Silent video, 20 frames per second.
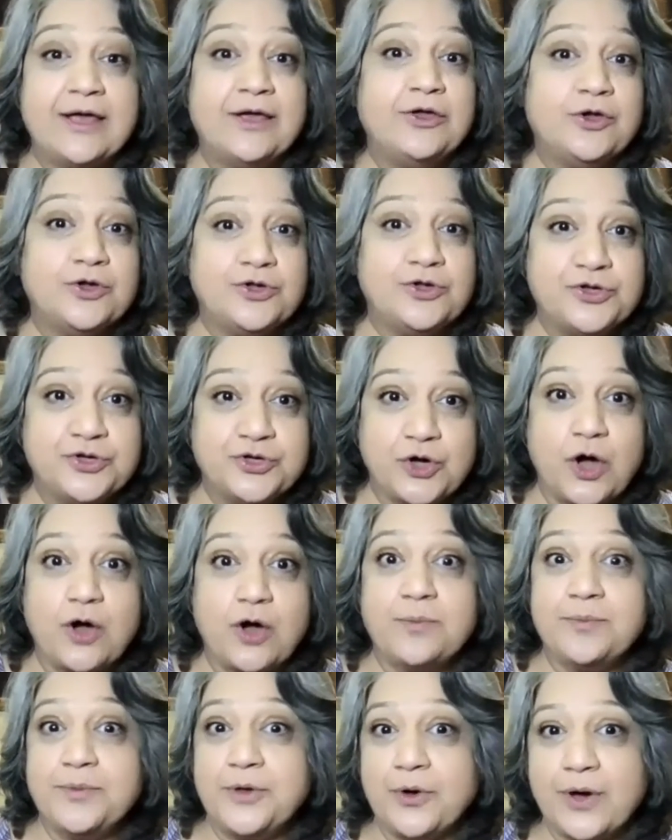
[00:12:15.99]
your
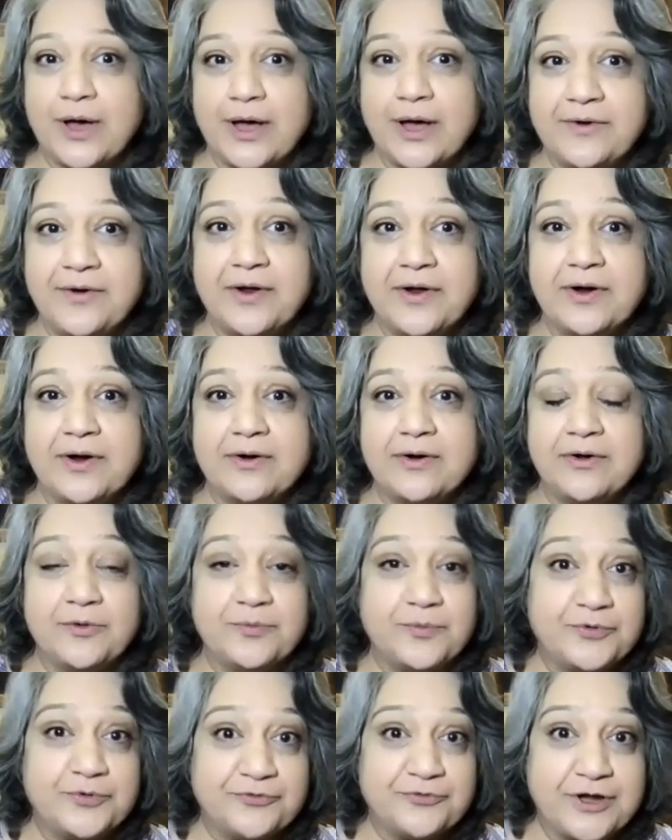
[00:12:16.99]
job, your career,
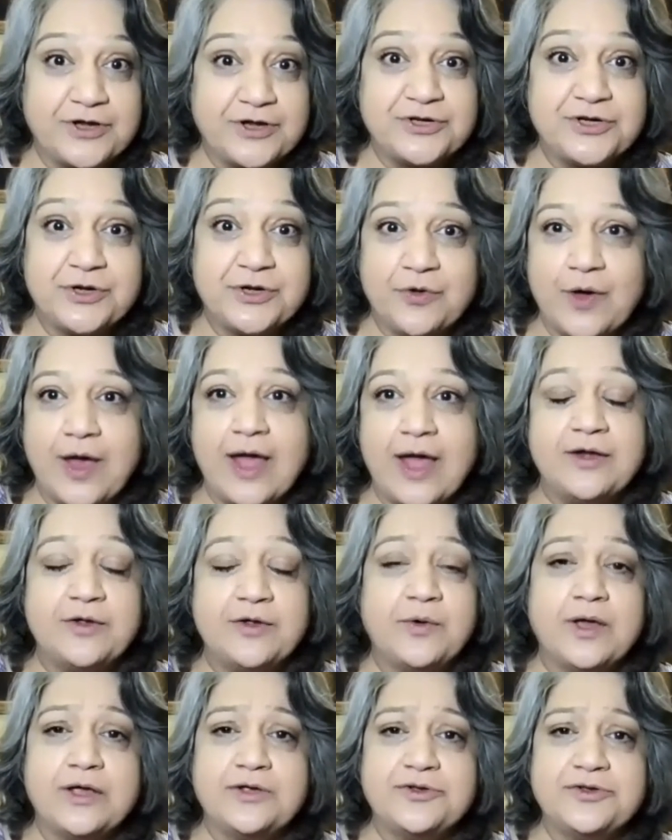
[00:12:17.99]
your profession, your
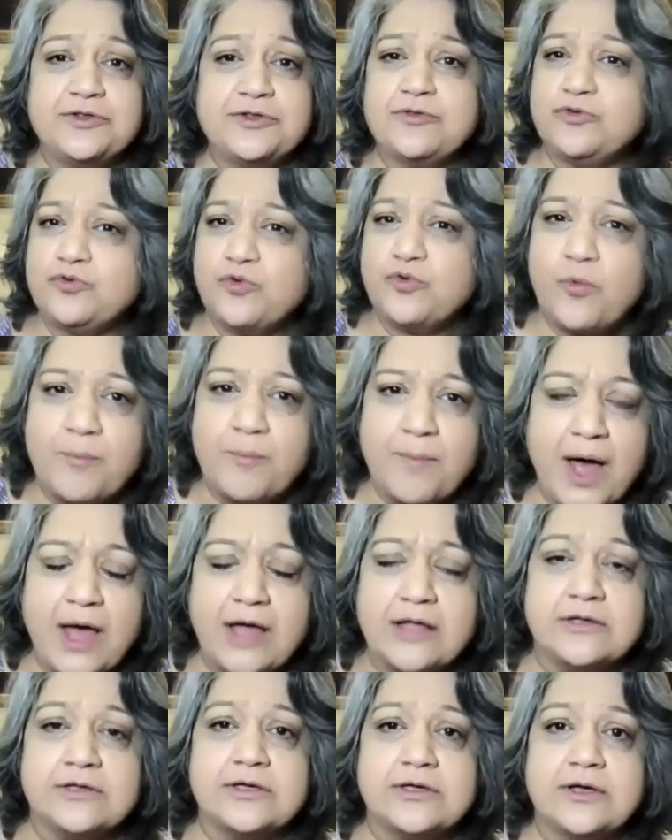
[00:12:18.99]
education, so
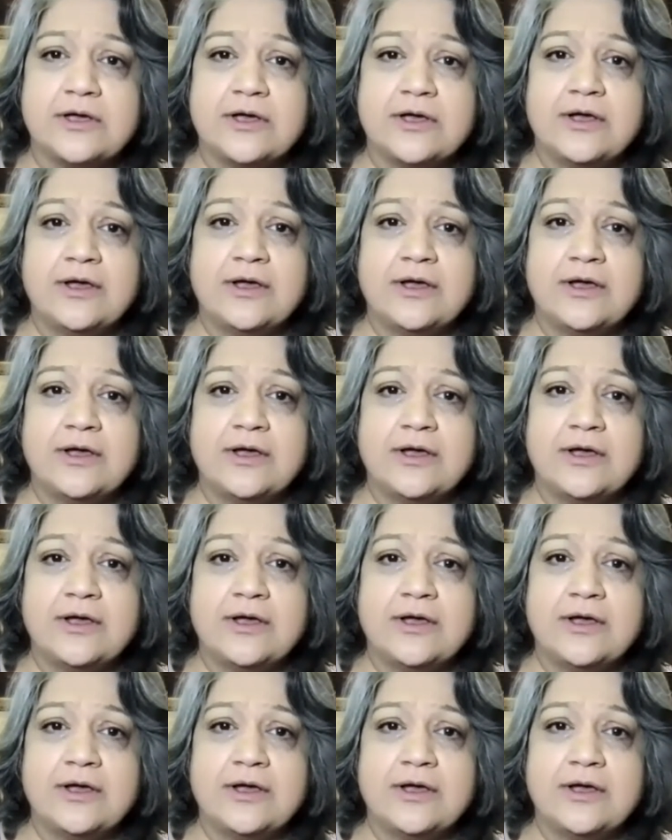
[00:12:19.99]
much.